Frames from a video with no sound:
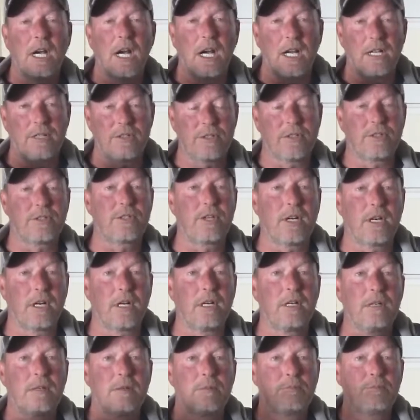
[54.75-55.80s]
on just
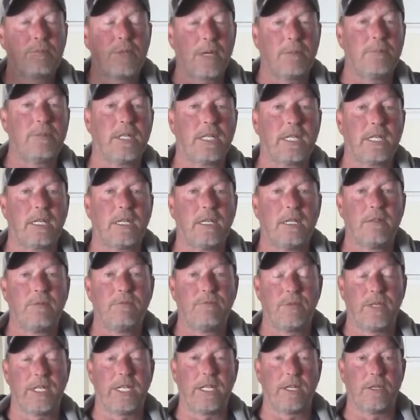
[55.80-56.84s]
our public
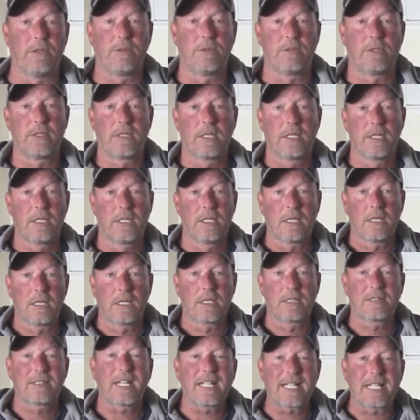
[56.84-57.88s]
videos.
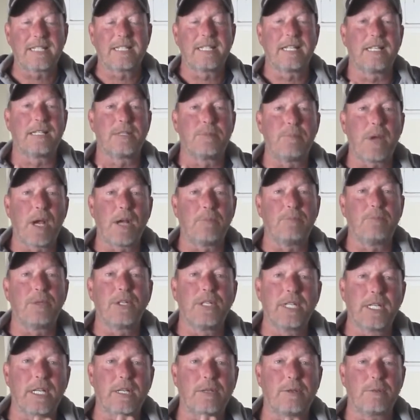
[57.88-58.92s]
Because, like I said, it's about
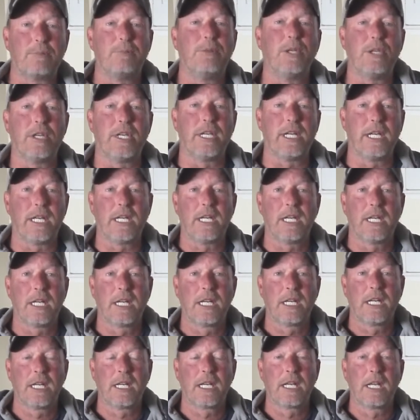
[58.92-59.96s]
building a community.
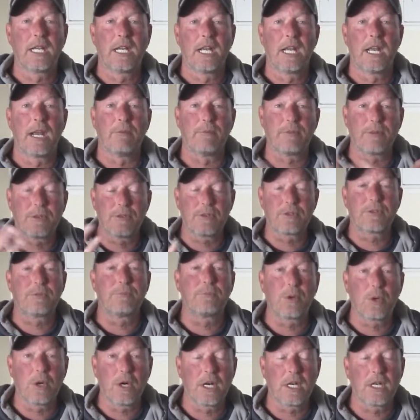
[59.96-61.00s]
And with your
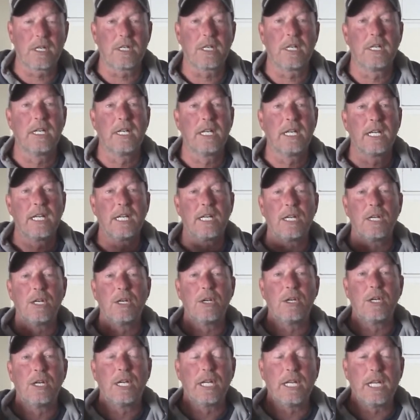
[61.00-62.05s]
support,
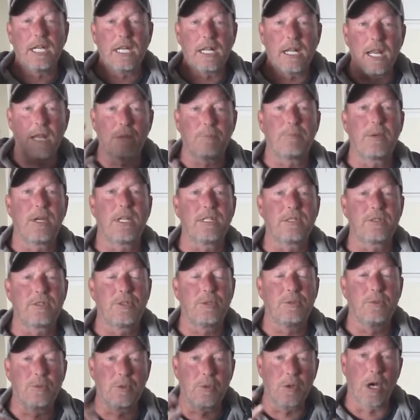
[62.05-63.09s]
it'll help us
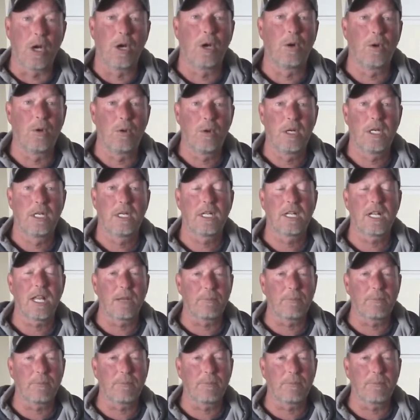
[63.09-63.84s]
to grow. It'll